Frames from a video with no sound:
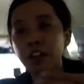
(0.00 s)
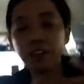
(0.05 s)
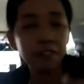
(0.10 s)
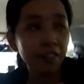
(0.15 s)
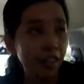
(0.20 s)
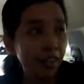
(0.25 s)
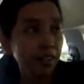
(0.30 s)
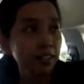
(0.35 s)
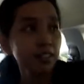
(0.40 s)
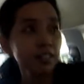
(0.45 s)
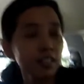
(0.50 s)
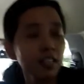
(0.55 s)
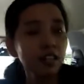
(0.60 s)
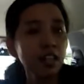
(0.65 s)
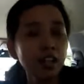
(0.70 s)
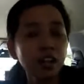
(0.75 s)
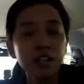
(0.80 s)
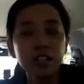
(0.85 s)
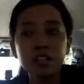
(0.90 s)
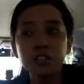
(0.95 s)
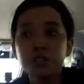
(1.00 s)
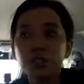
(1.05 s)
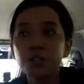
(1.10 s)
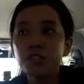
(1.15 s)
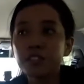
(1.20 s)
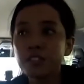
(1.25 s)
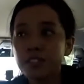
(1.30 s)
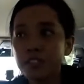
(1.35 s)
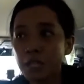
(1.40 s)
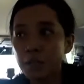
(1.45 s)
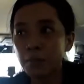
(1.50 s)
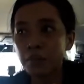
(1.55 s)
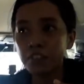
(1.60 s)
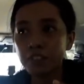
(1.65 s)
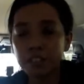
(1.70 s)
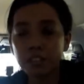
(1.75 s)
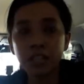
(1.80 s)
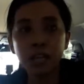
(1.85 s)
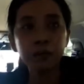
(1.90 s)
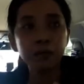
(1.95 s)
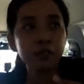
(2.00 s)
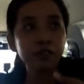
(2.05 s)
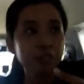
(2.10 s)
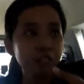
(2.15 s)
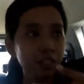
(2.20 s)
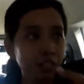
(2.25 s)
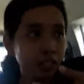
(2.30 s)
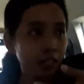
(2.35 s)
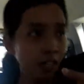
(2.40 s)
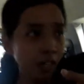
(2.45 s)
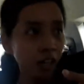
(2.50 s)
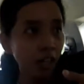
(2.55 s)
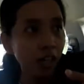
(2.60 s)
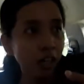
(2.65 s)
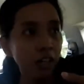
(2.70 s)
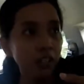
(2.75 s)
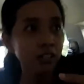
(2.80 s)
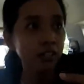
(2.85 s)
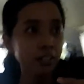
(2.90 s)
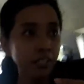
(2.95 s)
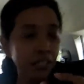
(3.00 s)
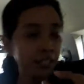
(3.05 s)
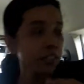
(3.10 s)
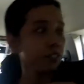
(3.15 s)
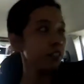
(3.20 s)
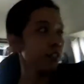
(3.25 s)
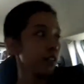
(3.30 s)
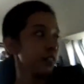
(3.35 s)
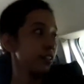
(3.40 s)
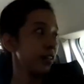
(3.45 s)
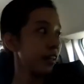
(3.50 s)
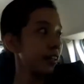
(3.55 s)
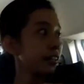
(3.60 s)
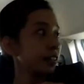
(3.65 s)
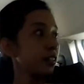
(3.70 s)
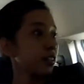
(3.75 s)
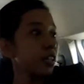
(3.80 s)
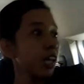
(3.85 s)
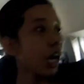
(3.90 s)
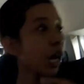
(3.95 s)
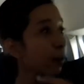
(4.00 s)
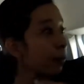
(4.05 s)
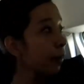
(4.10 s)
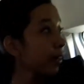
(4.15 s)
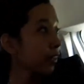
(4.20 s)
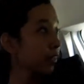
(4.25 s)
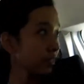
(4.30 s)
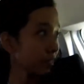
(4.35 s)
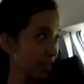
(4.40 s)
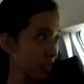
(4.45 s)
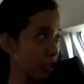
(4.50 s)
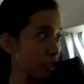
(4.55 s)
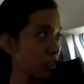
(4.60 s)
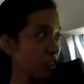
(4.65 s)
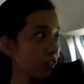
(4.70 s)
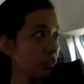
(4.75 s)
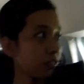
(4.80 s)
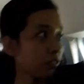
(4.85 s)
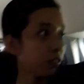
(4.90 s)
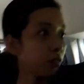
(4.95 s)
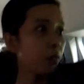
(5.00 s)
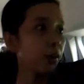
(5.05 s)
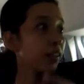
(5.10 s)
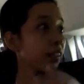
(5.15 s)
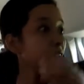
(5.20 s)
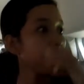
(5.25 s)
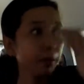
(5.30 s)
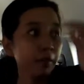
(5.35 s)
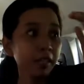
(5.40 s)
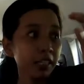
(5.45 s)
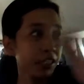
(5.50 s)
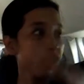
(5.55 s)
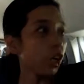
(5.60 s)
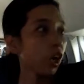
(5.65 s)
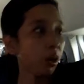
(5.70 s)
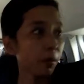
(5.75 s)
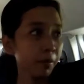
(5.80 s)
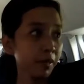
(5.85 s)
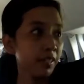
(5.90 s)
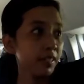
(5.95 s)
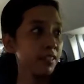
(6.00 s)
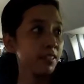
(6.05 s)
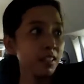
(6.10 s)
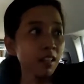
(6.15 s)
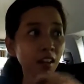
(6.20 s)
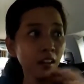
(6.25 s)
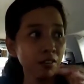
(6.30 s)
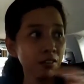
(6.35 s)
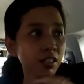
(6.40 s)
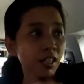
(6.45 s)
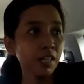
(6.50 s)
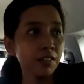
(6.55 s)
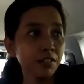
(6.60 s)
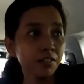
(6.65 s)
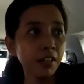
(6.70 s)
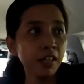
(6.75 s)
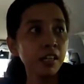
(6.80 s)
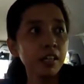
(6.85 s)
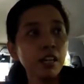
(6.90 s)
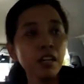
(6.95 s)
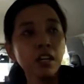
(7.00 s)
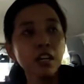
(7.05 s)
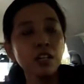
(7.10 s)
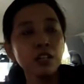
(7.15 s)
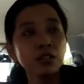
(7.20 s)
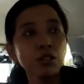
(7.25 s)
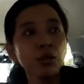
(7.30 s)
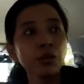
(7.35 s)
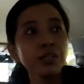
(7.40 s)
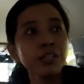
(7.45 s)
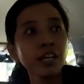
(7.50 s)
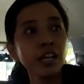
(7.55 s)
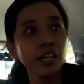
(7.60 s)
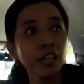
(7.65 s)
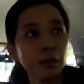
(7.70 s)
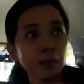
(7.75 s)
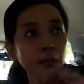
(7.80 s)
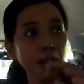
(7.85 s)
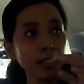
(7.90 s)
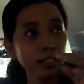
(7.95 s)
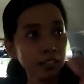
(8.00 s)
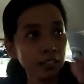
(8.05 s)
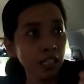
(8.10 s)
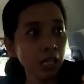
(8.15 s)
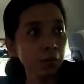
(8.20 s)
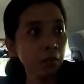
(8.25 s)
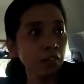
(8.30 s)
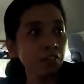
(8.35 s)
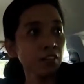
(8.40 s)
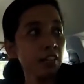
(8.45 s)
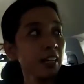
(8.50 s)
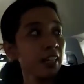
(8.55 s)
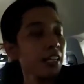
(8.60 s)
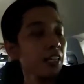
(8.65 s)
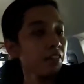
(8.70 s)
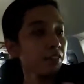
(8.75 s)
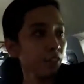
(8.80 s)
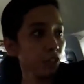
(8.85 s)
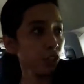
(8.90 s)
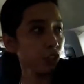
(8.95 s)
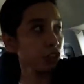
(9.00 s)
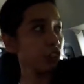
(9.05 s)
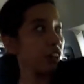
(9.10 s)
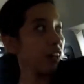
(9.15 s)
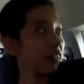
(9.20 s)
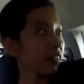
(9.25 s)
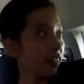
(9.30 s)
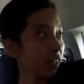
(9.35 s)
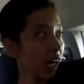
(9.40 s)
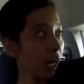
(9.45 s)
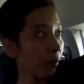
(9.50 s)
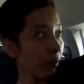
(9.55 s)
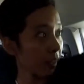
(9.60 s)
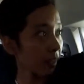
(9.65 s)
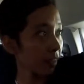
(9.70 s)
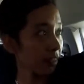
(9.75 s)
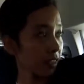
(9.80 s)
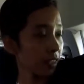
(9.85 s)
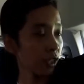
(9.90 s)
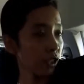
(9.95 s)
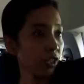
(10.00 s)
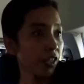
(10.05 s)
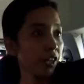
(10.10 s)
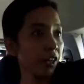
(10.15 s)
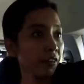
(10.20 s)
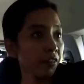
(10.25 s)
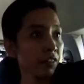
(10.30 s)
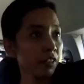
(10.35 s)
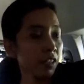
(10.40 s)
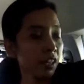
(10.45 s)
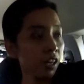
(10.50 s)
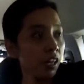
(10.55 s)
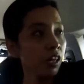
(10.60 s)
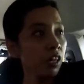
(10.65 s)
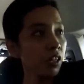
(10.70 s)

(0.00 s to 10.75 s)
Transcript: terrains. So this type of thing can be really dangerous at the urban intersection where there are many tall buildings alongside, right? So we can apply this type of relaying feature at the urban intersection area